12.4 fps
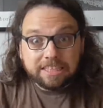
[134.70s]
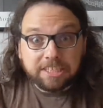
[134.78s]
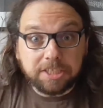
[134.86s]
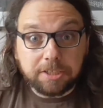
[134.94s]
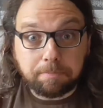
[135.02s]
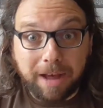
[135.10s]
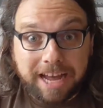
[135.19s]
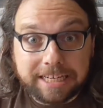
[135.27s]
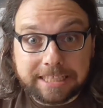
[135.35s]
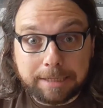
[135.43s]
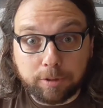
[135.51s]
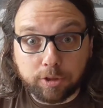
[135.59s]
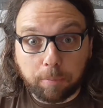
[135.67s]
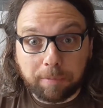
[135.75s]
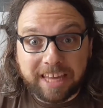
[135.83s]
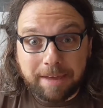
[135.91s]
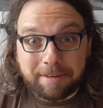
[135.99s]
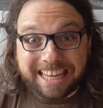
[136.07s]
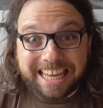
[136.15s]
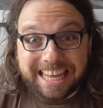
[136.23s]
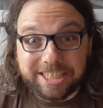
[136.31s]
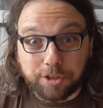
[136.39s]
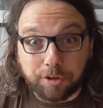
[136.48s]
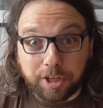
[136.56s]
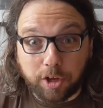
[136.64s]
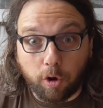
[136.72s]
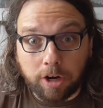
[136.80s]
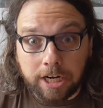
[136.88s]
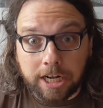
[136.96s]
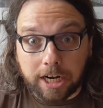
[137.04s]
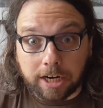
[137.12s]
Spire Tabletop Gaming History Corner!